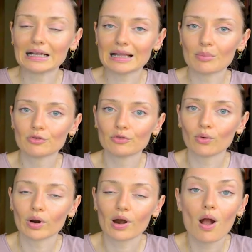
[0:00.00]
Number
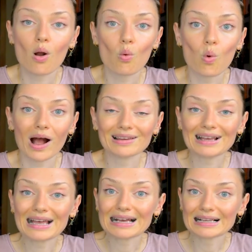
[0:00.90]
four,
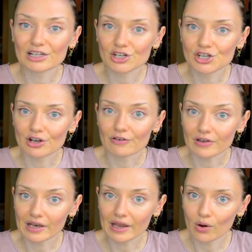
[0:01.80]
one English
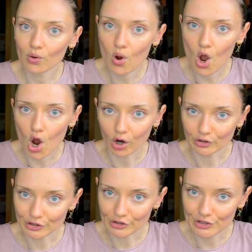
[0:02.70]
video
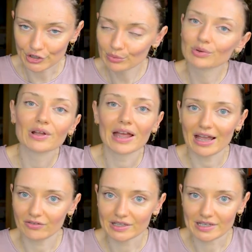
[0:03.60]
on YouTube
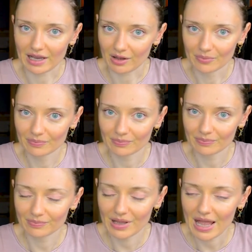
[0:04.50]
every day.
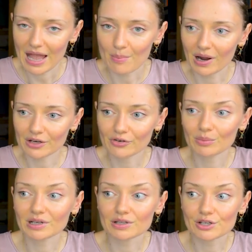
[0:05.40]
Apart
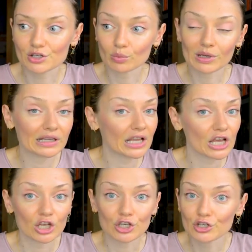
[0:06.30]
from
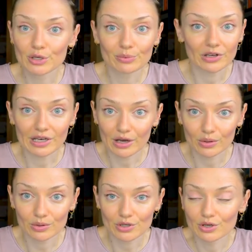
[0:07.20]
consuming YouTube
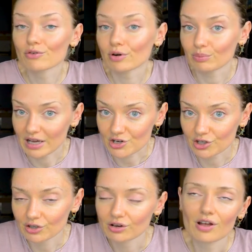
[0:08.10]
videos for
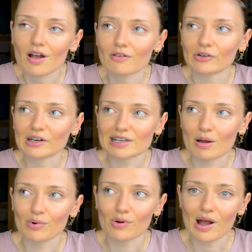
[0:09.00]
pleasure, for
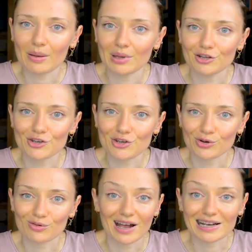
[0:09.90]
example, I'm
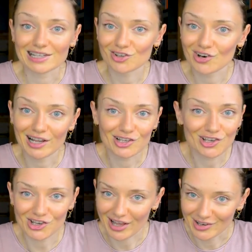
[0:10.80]
into astrology
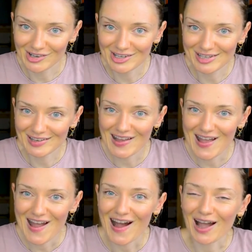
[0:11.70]
channels,
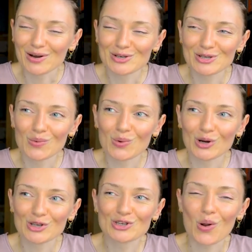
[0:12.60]
I also
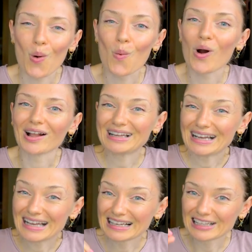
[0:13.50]
watch
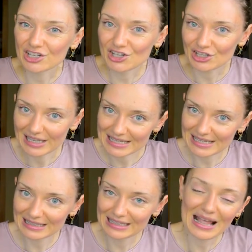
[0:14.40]
one English
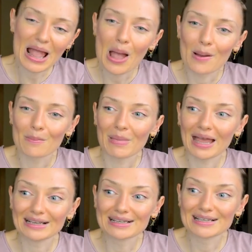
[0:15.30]
lesson
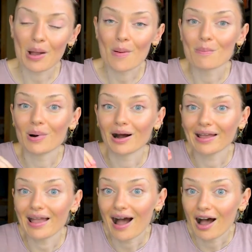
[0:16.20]
made
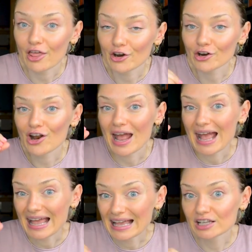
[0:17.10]
by other
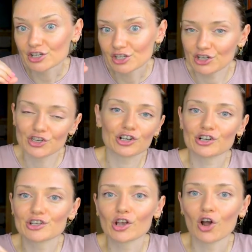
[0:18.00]
English
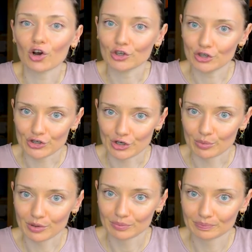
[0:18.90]
teachers on YouTube.
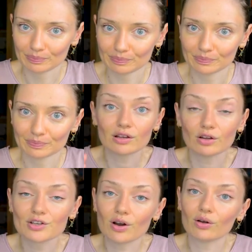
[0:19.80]

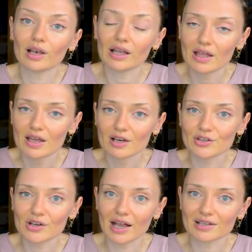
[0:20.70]
Not only
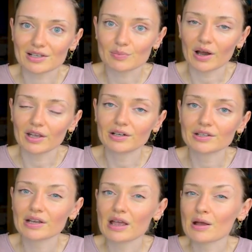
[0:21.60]
do I get
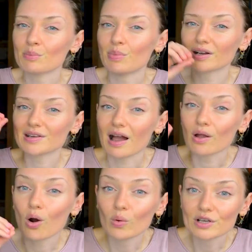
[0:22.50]
inspired, but I
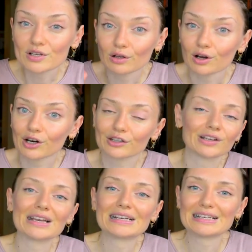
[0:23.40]
always
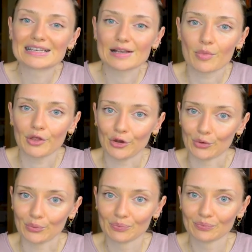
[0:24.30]
learn something new.